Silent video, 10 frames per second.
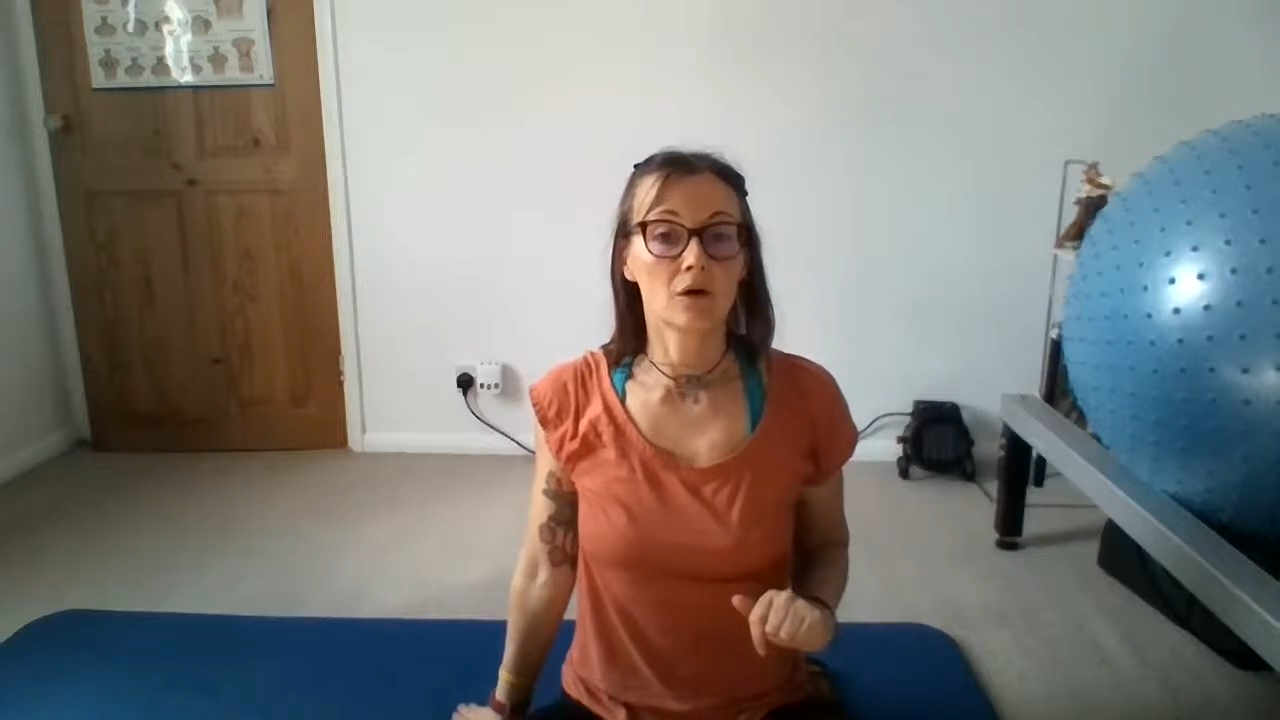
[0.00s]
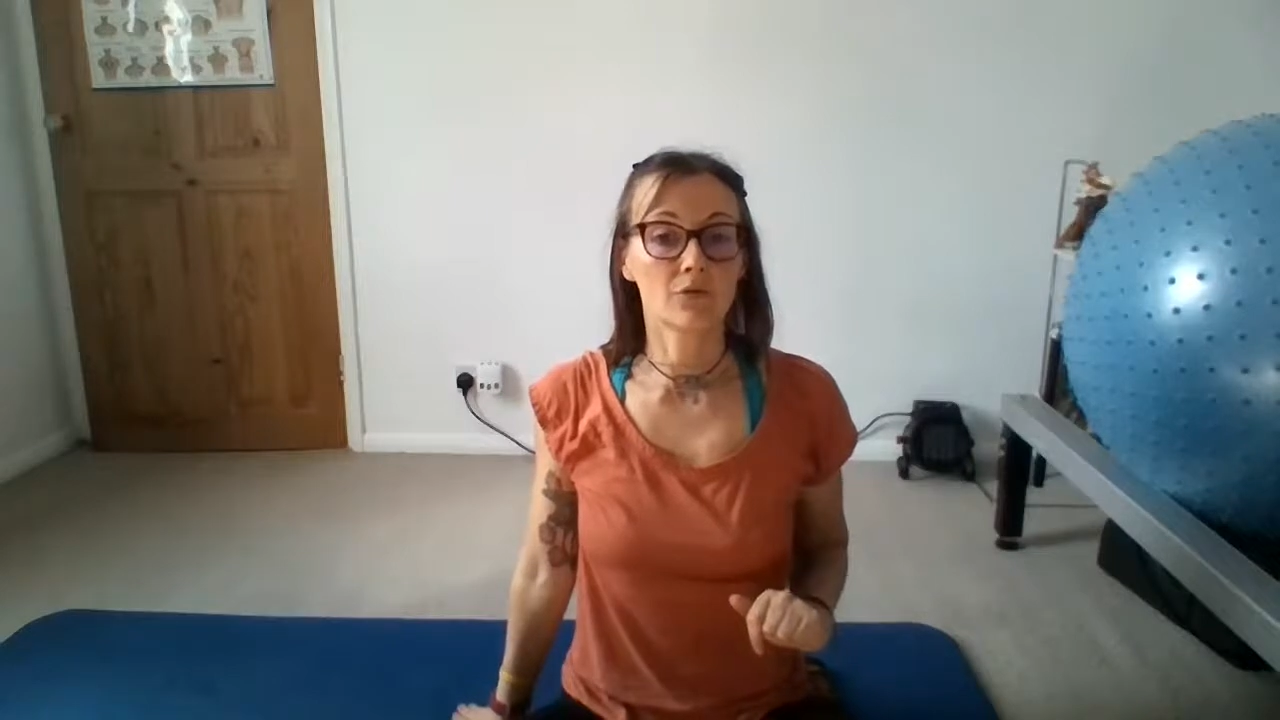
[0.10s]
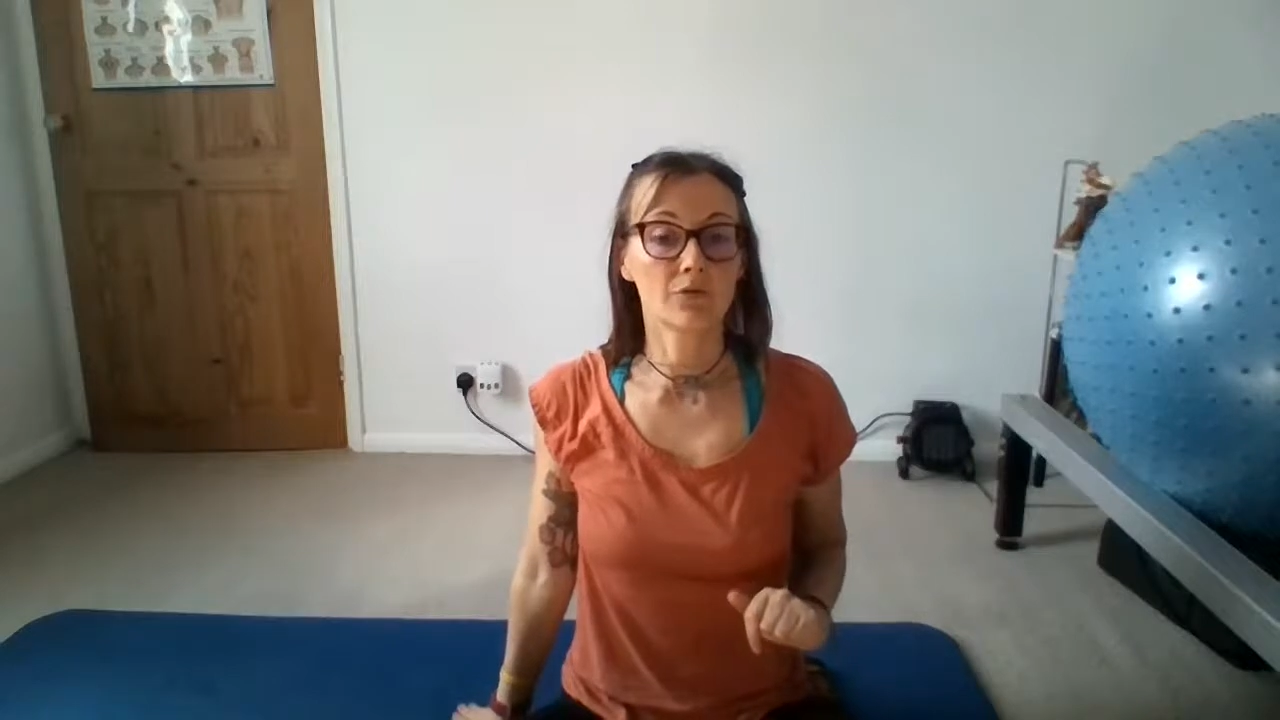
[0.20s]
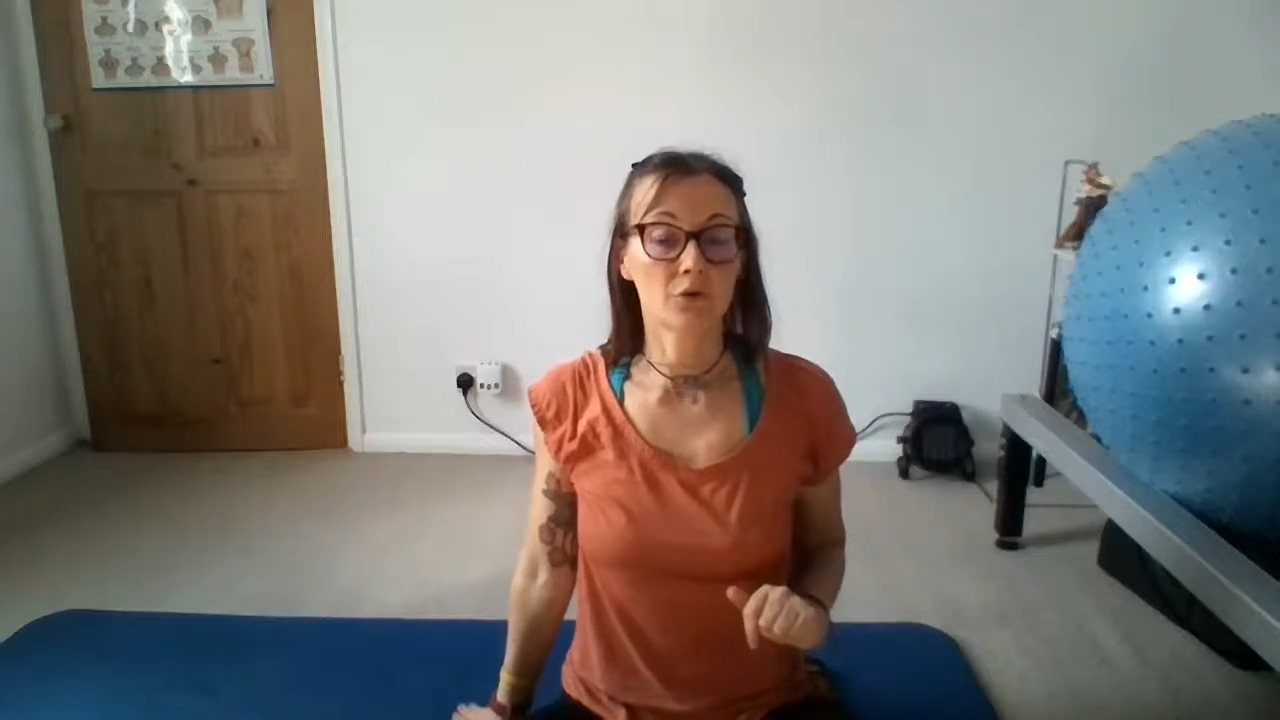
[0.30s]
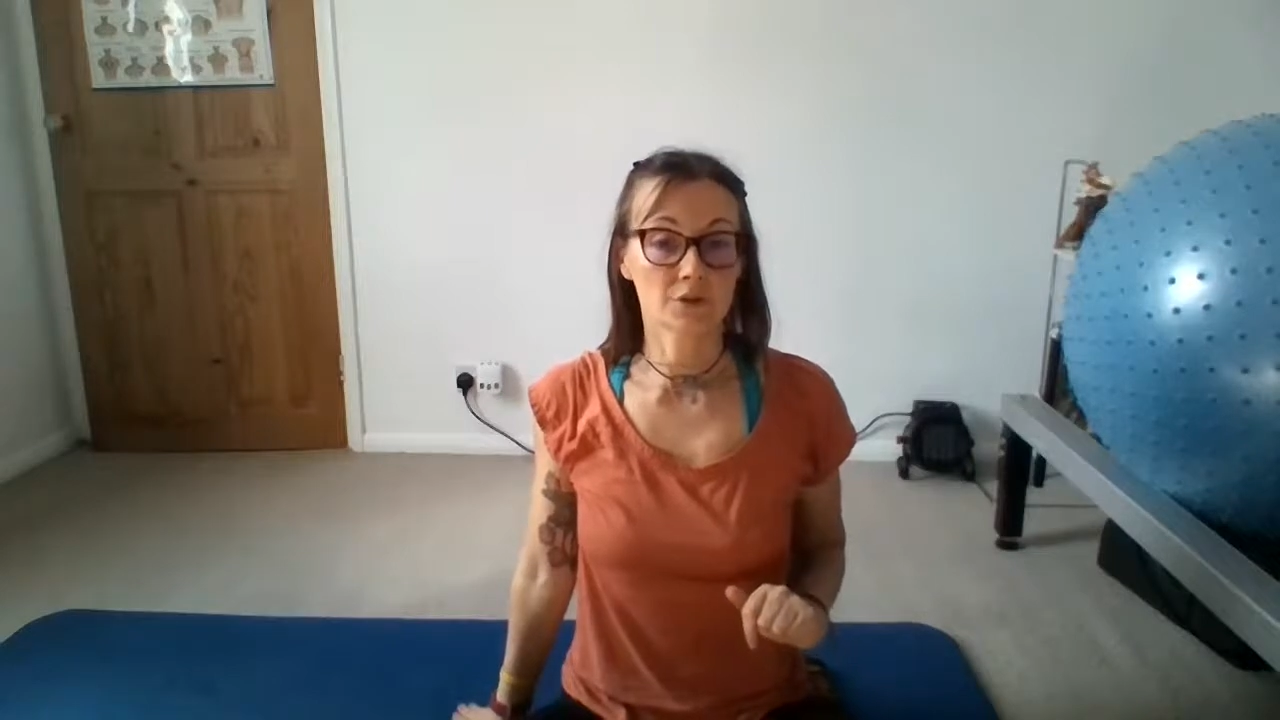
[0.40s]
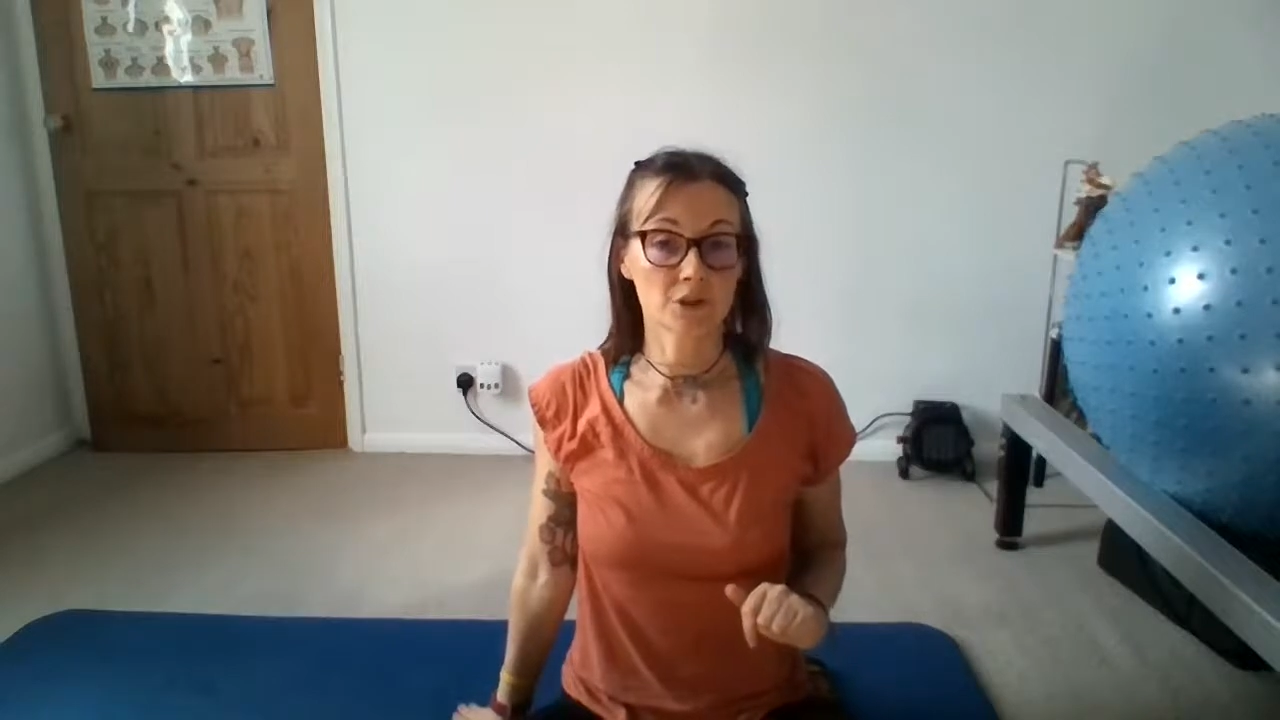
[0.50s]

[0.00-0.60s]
for the